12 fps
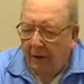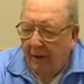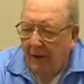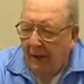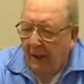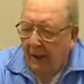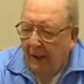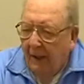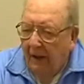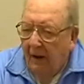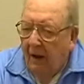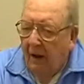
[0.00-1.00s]
and
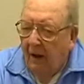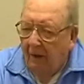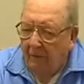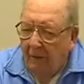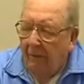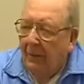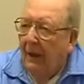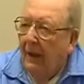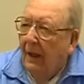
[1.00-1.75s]
all of them,